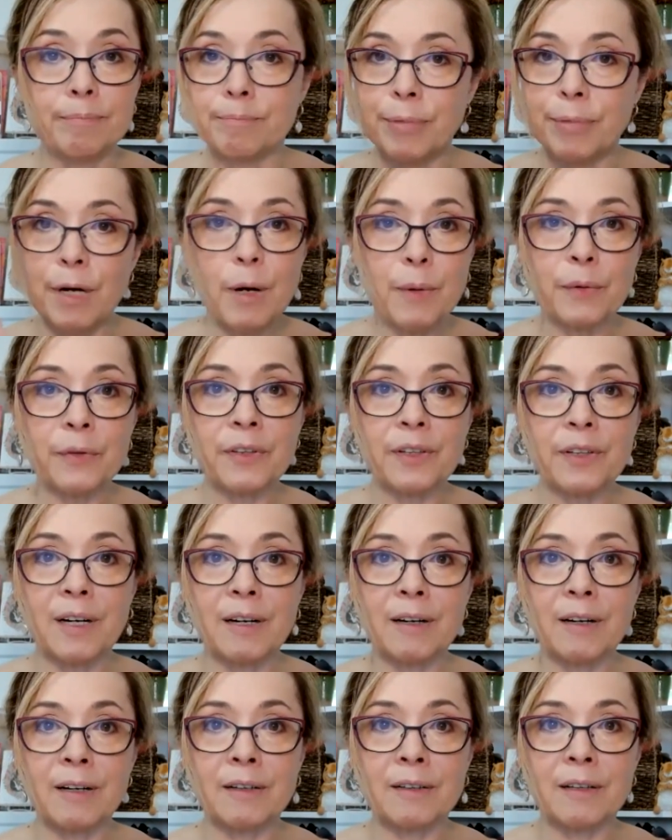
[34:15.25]
both
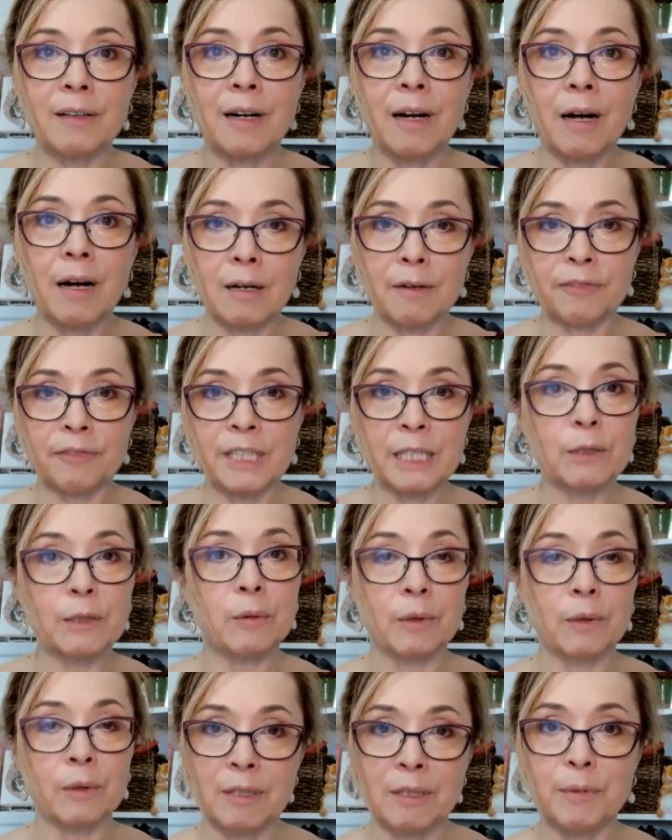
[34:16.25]
are off
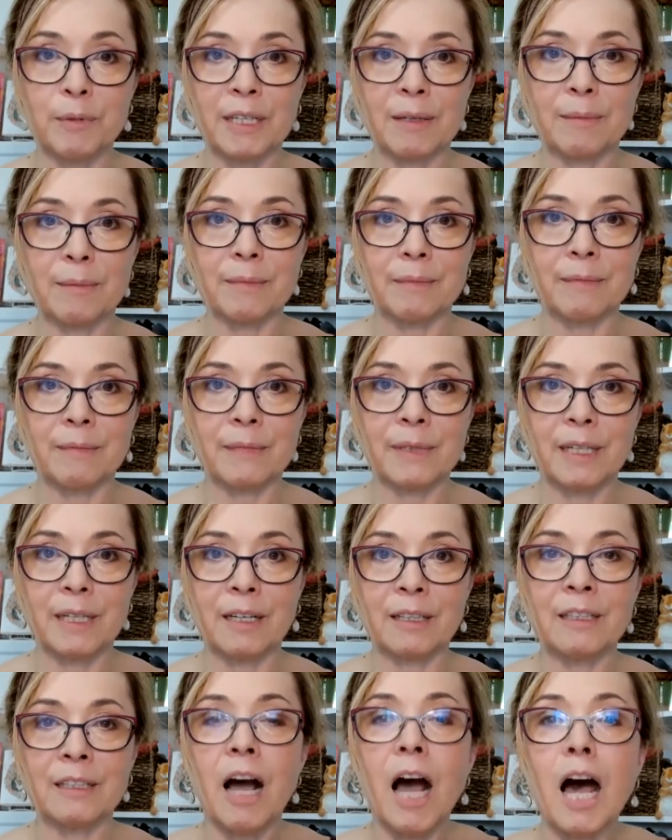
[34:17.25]
equilibrium.
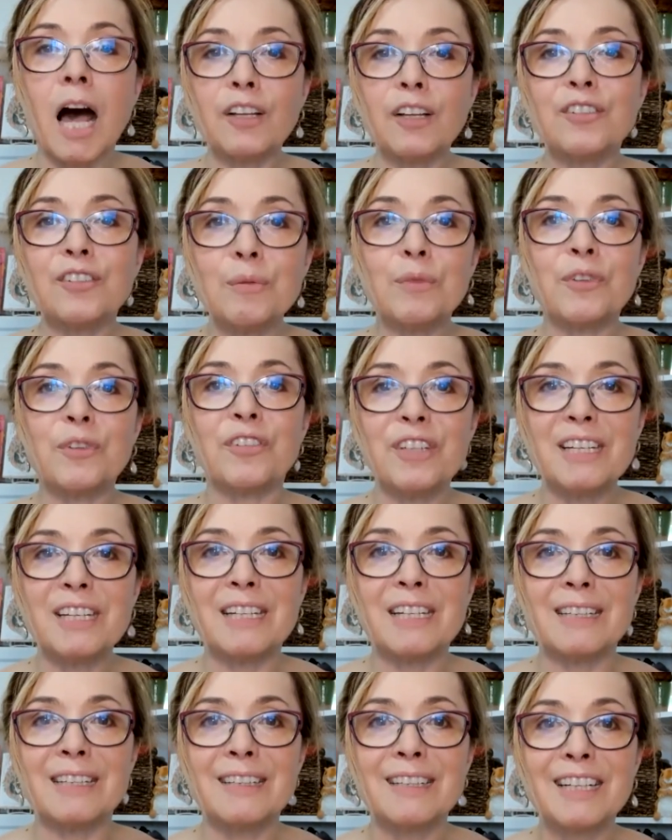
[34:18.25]
An yeah. awesome
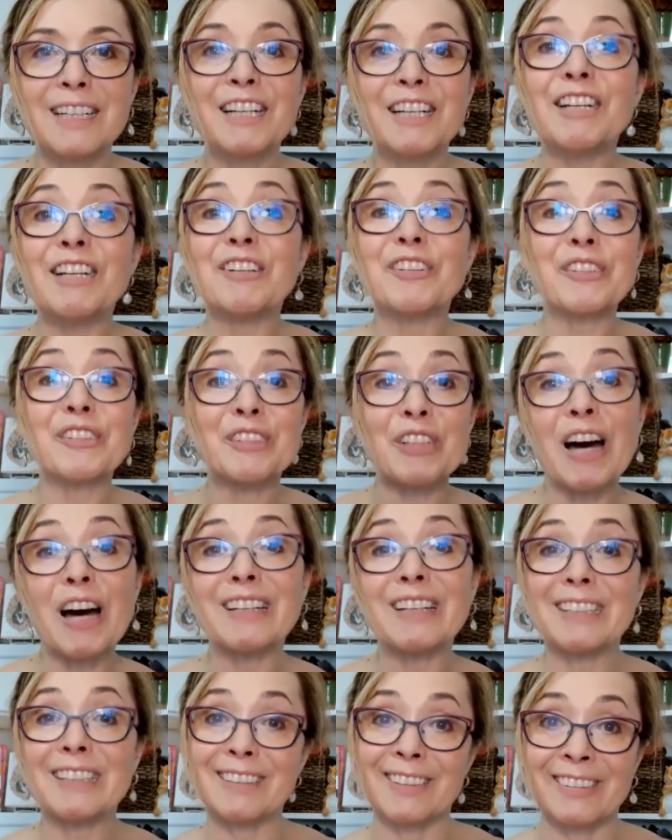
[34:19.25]
scene is
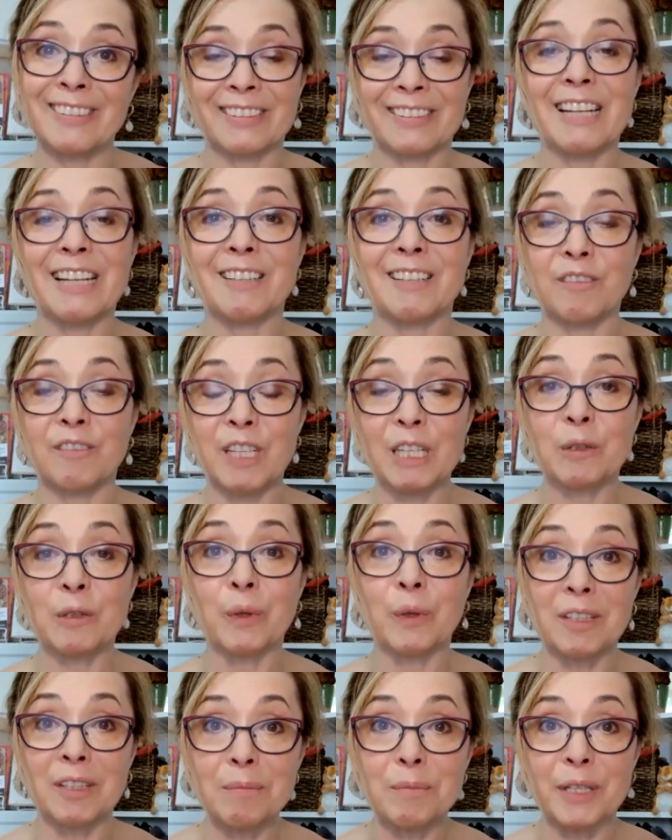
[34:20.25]
not in a state of
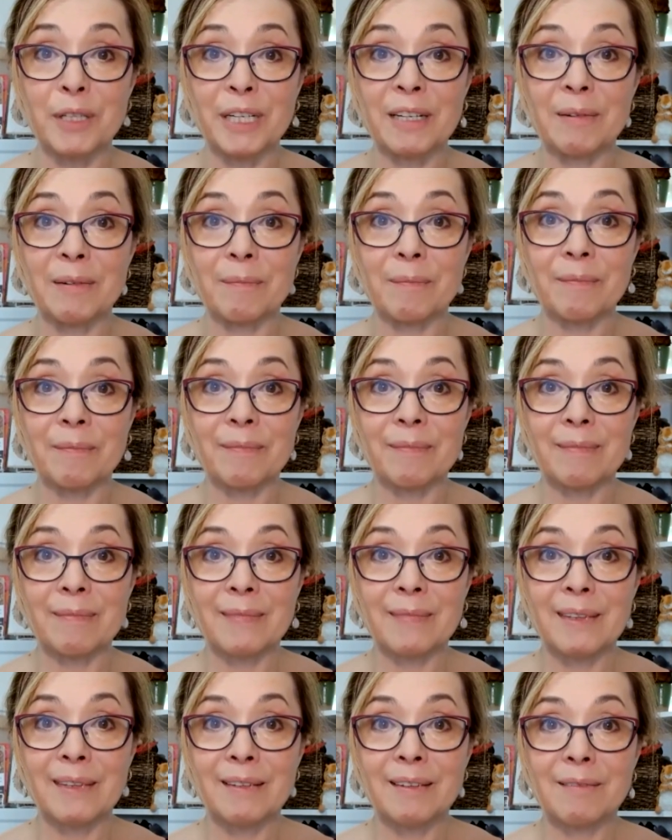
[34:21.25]
equilibrium
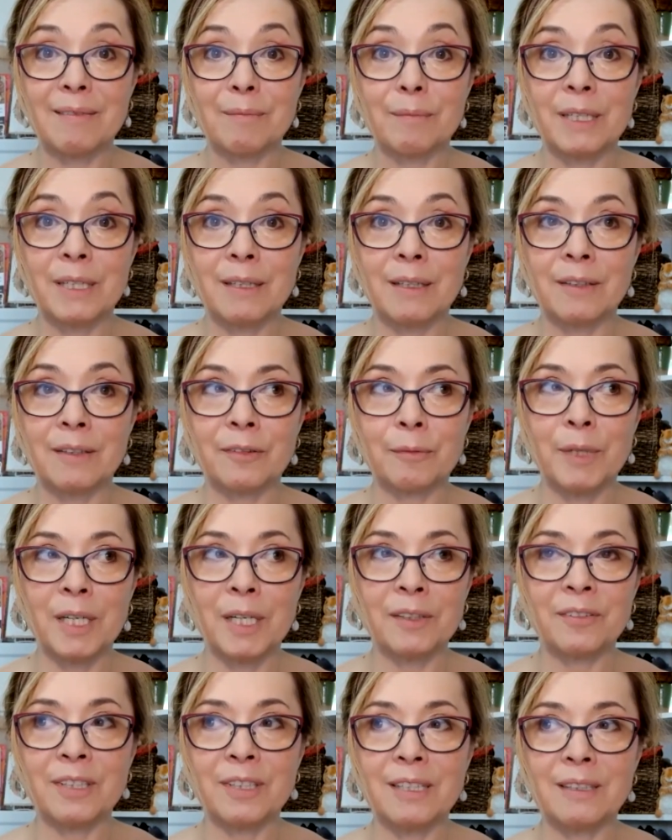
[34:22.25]
because my
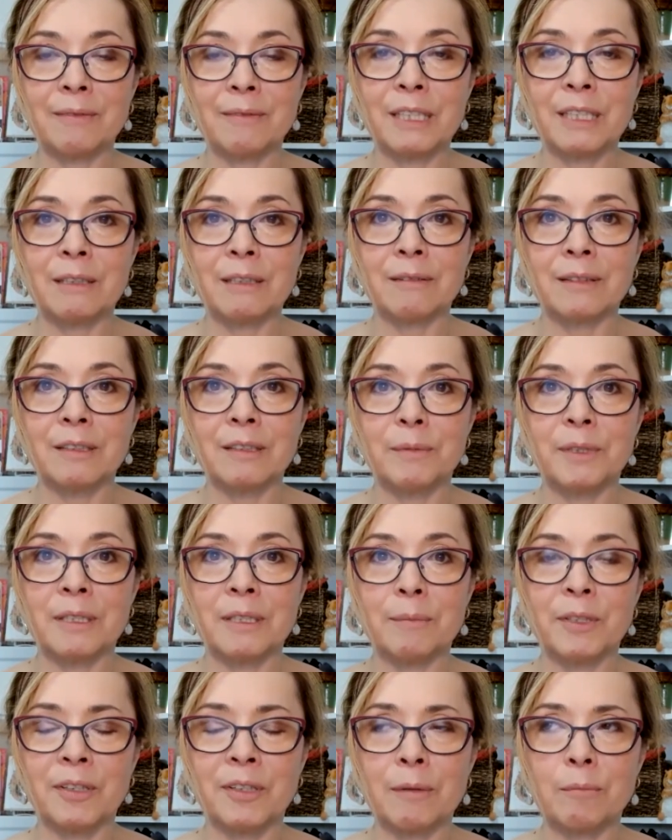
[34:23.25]
state of
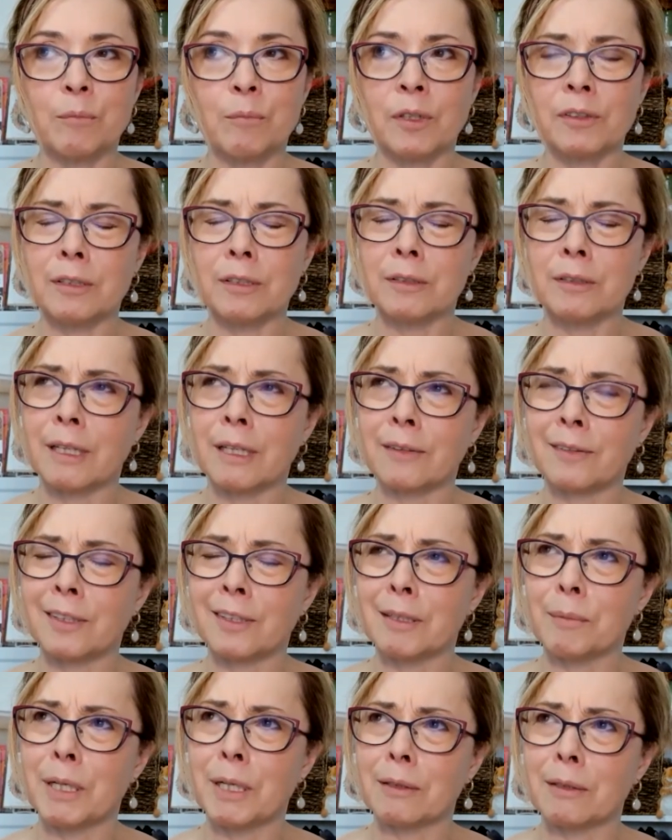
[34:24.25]
equilibrium is I'm multitasking
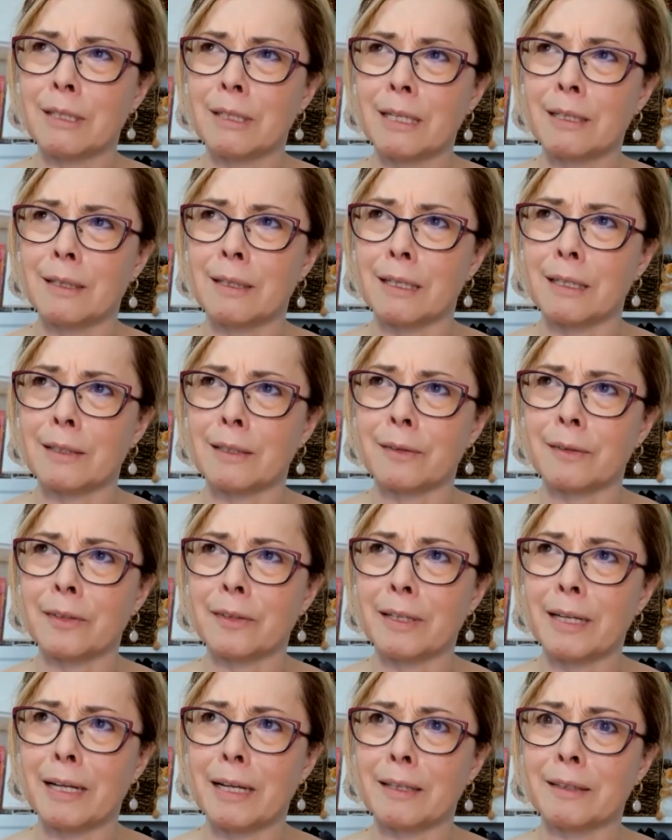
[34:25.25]
about deadlines
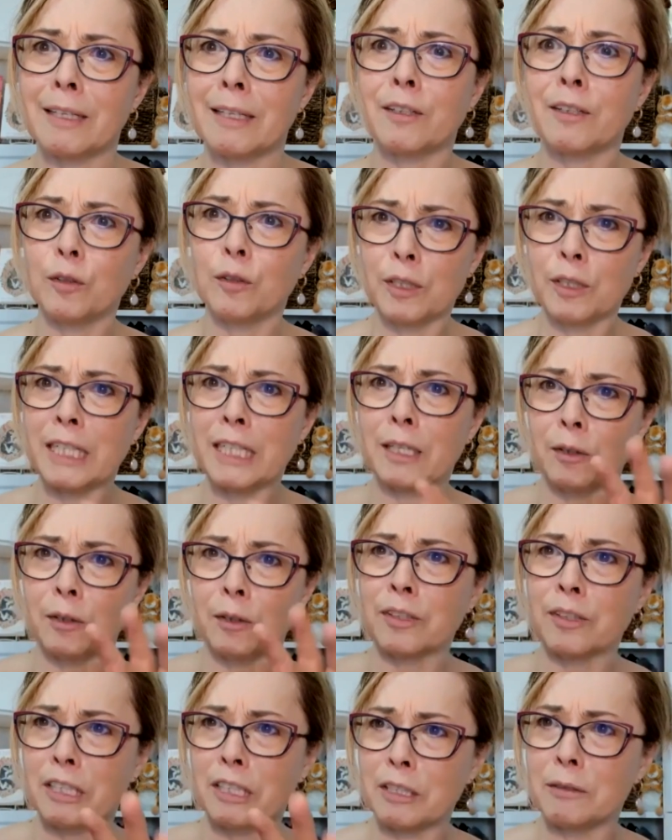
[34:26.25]
and like looking at all
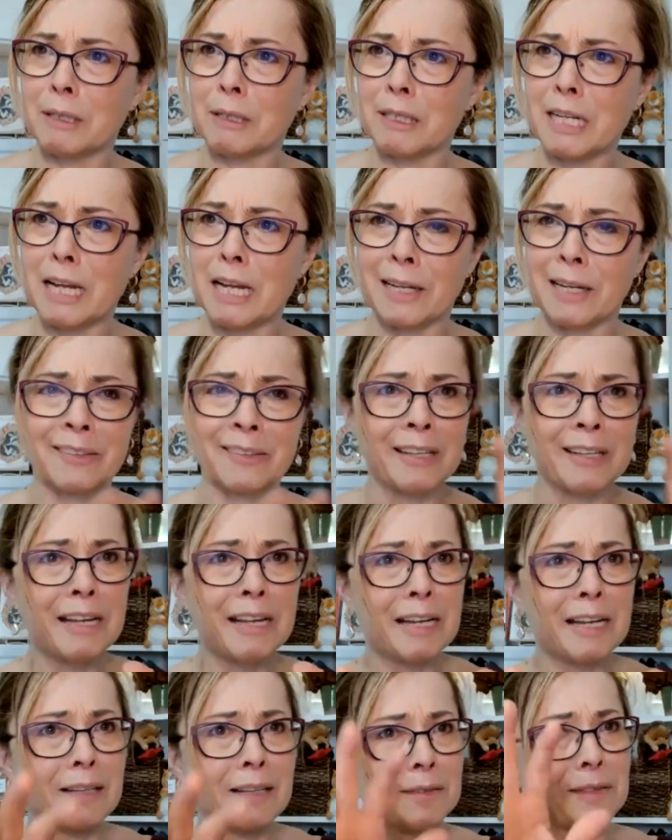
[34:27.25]
the Q and A's
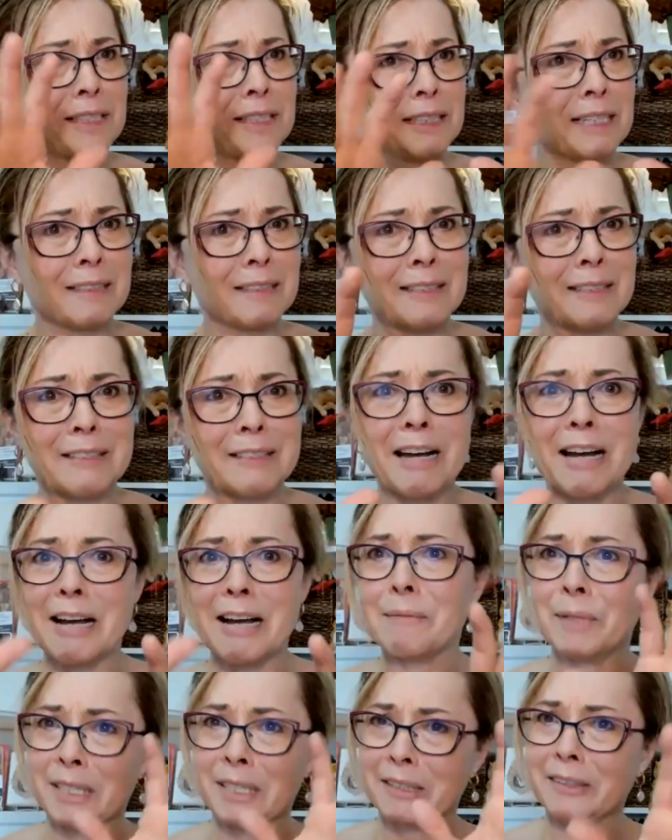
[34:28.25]
and looking at the
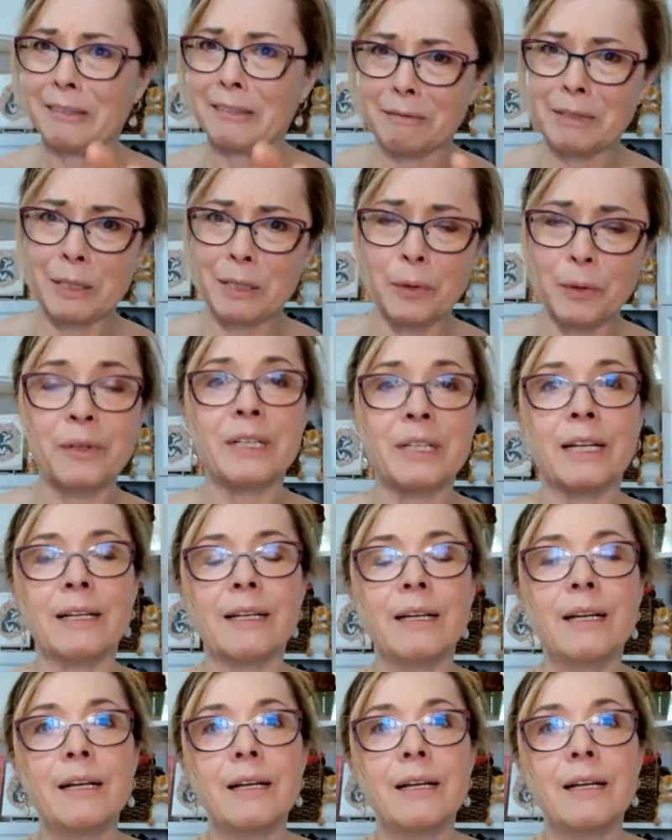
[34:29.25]
time and is it recording?